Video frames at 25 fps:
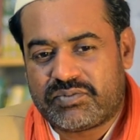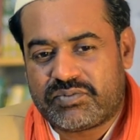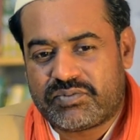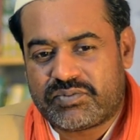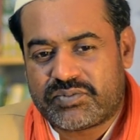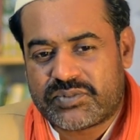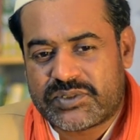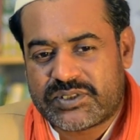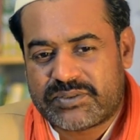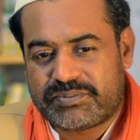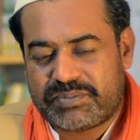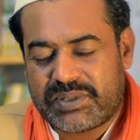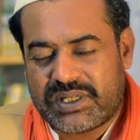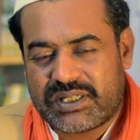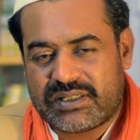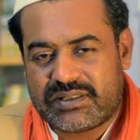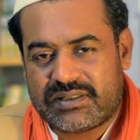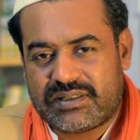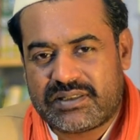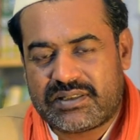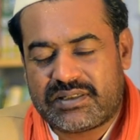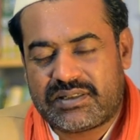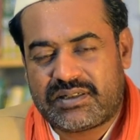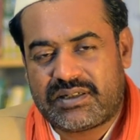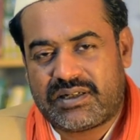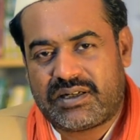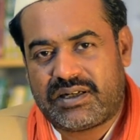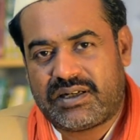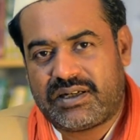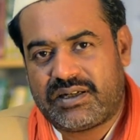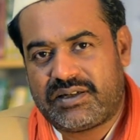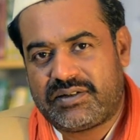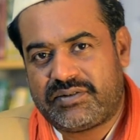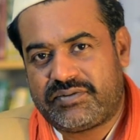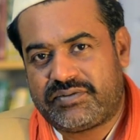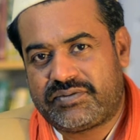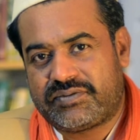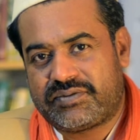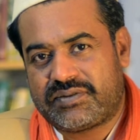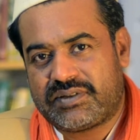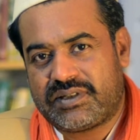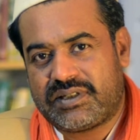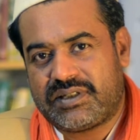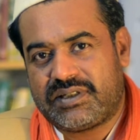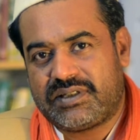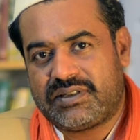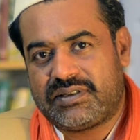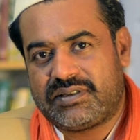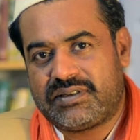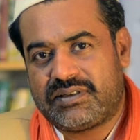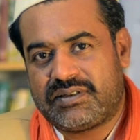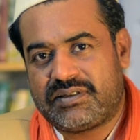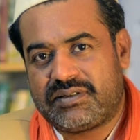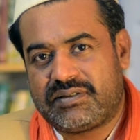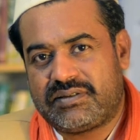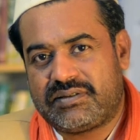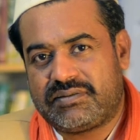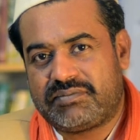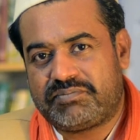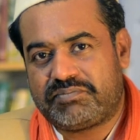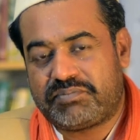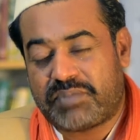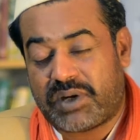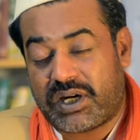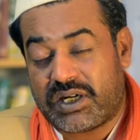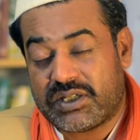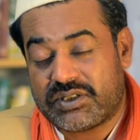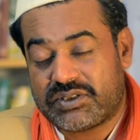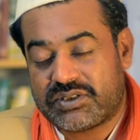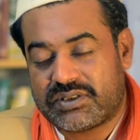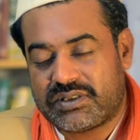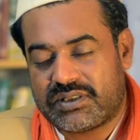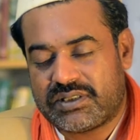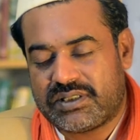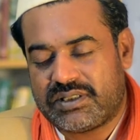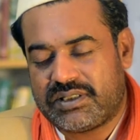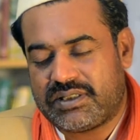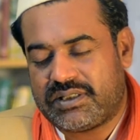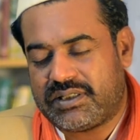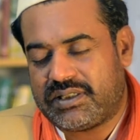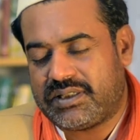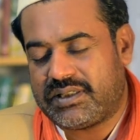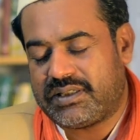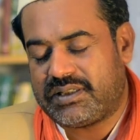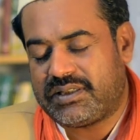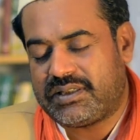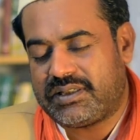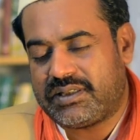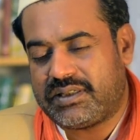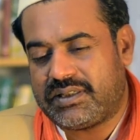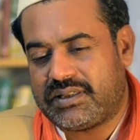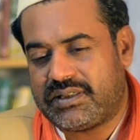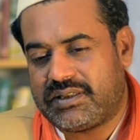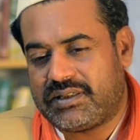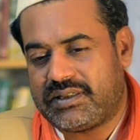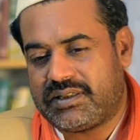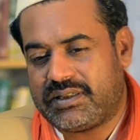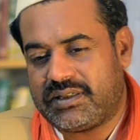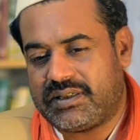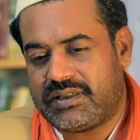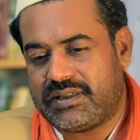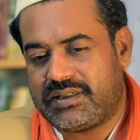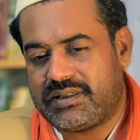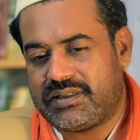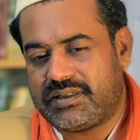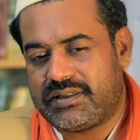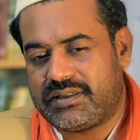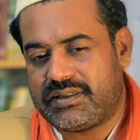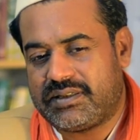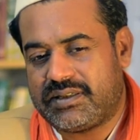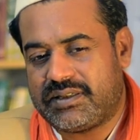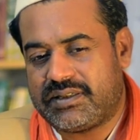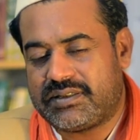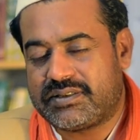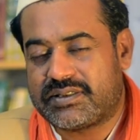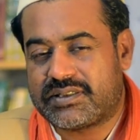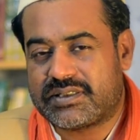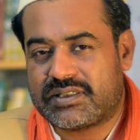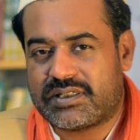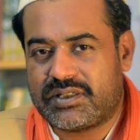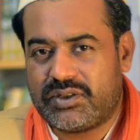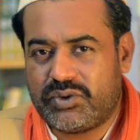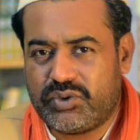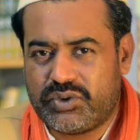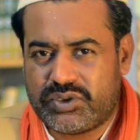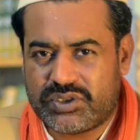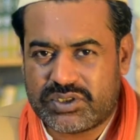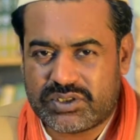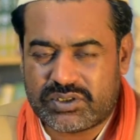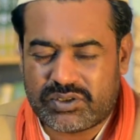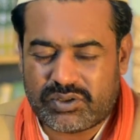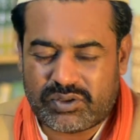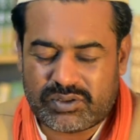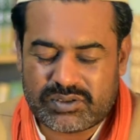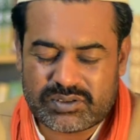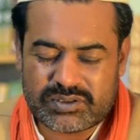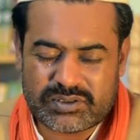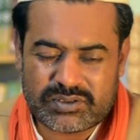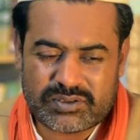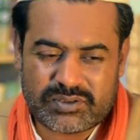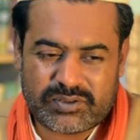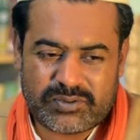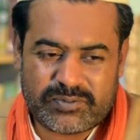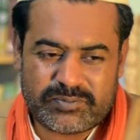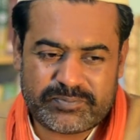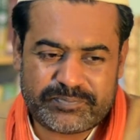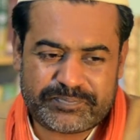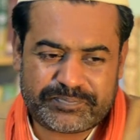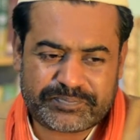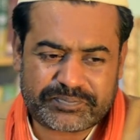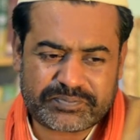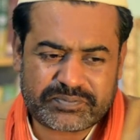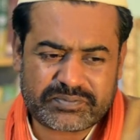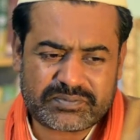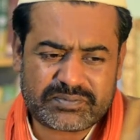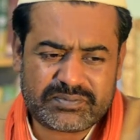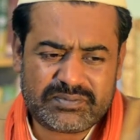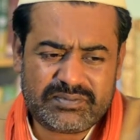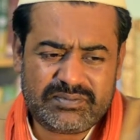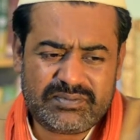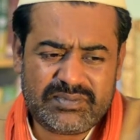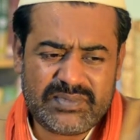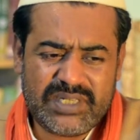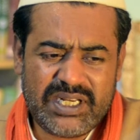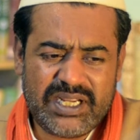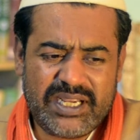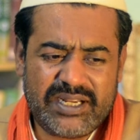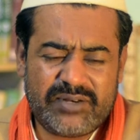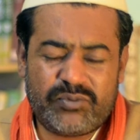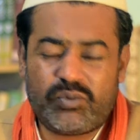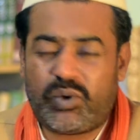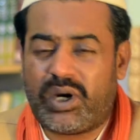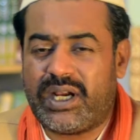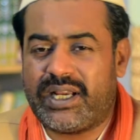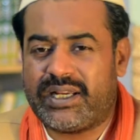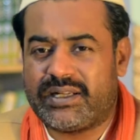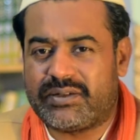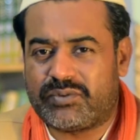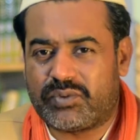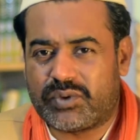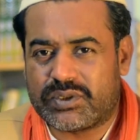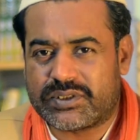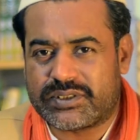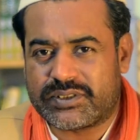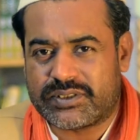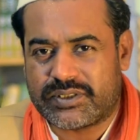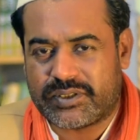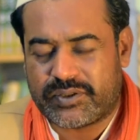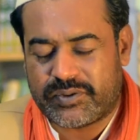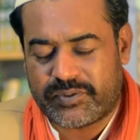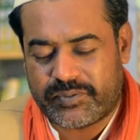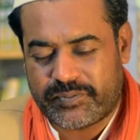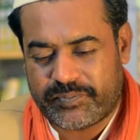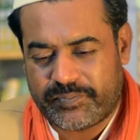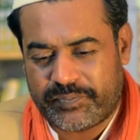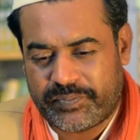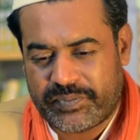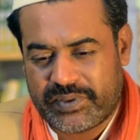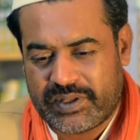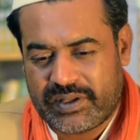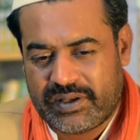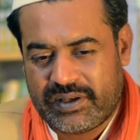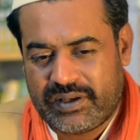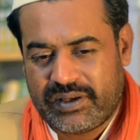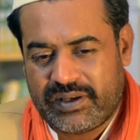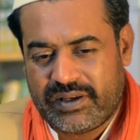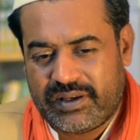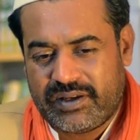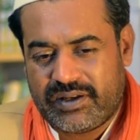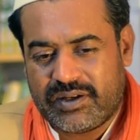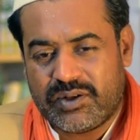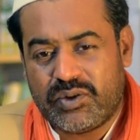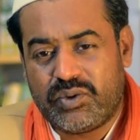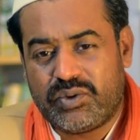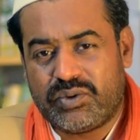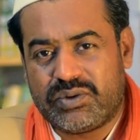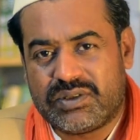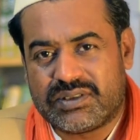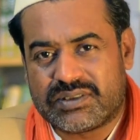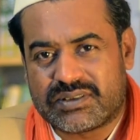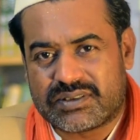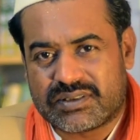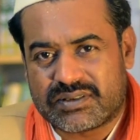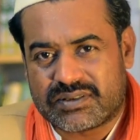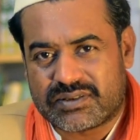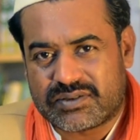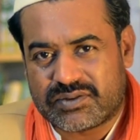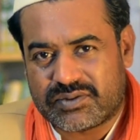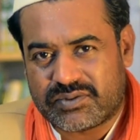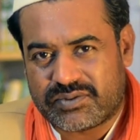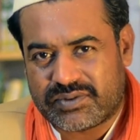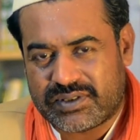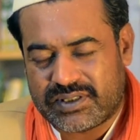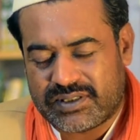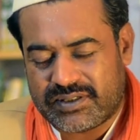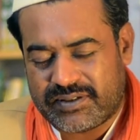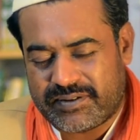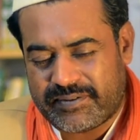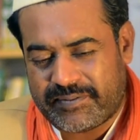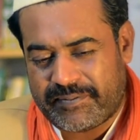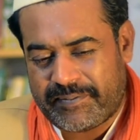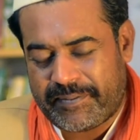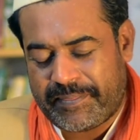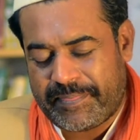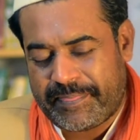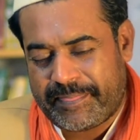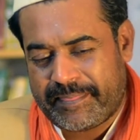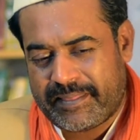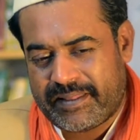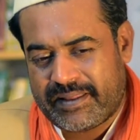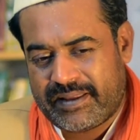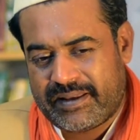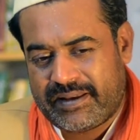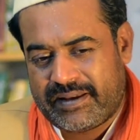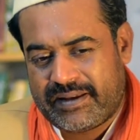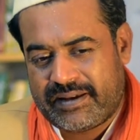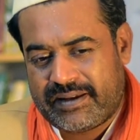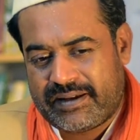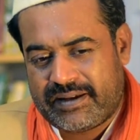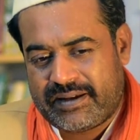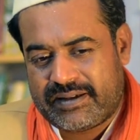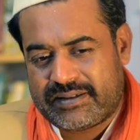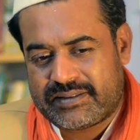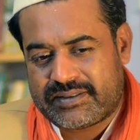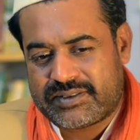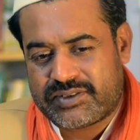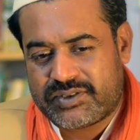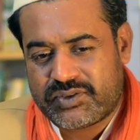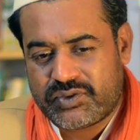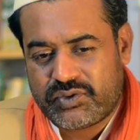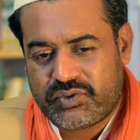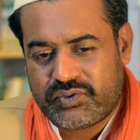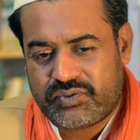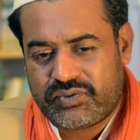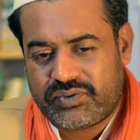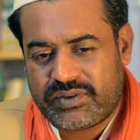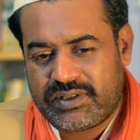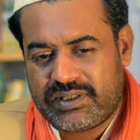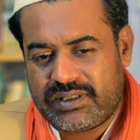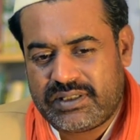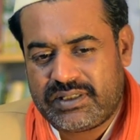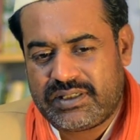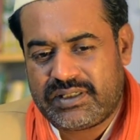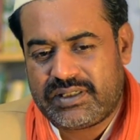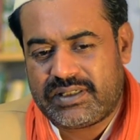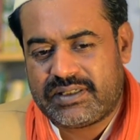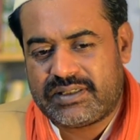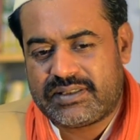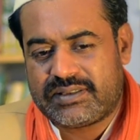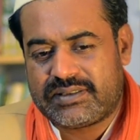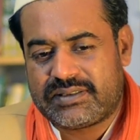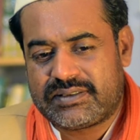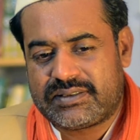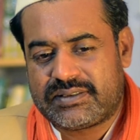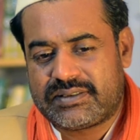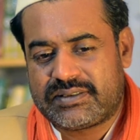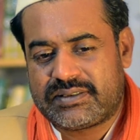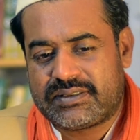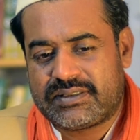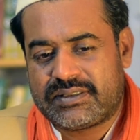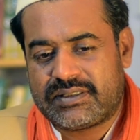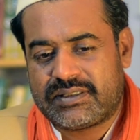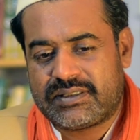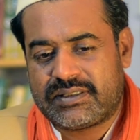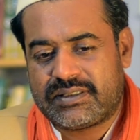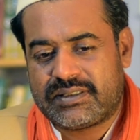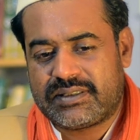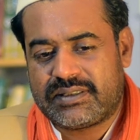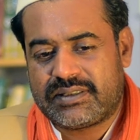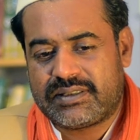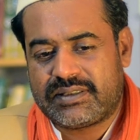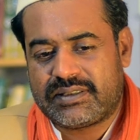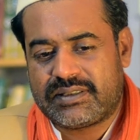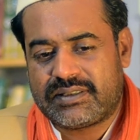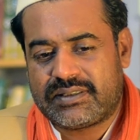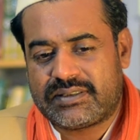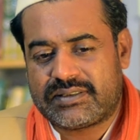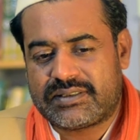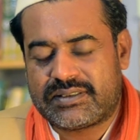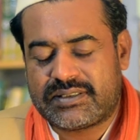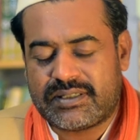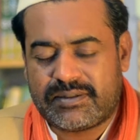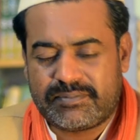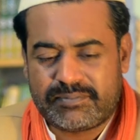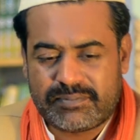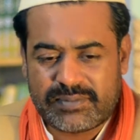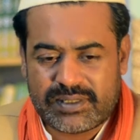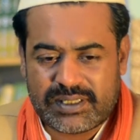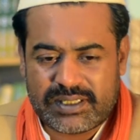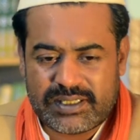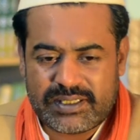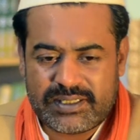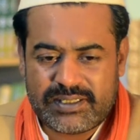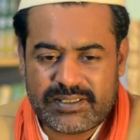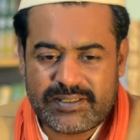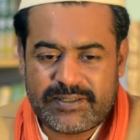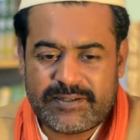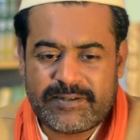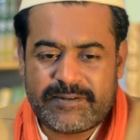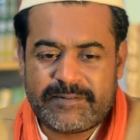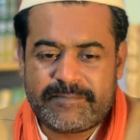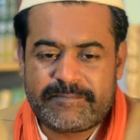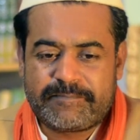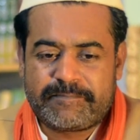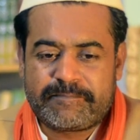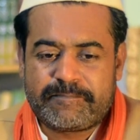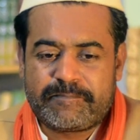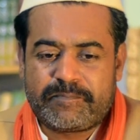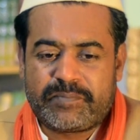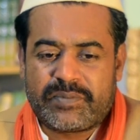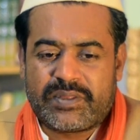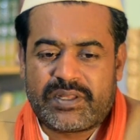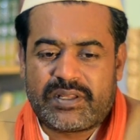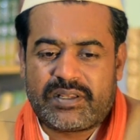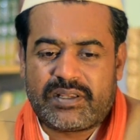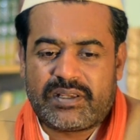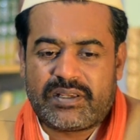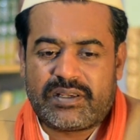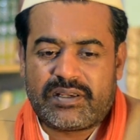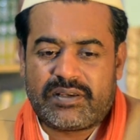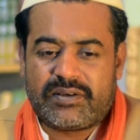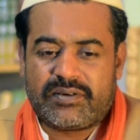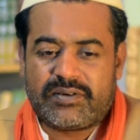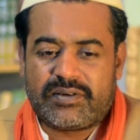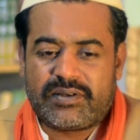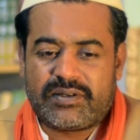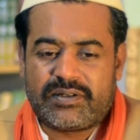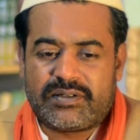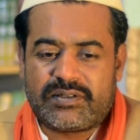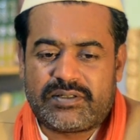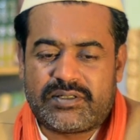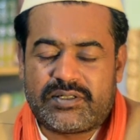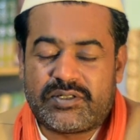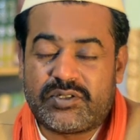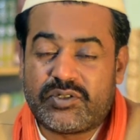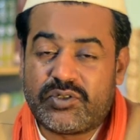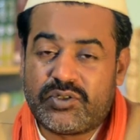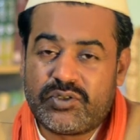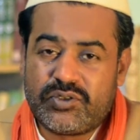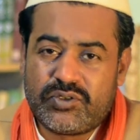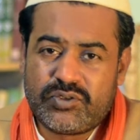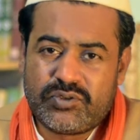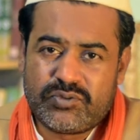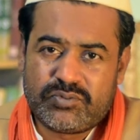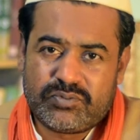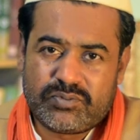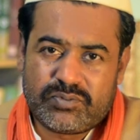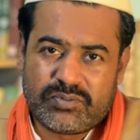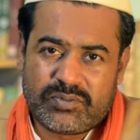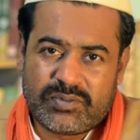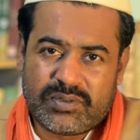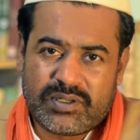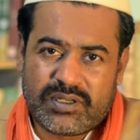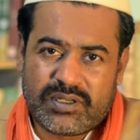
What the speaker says: spend their lives partially in seclusion also. And why it was so? Who is a Sufi? Sufi is somebody to whom,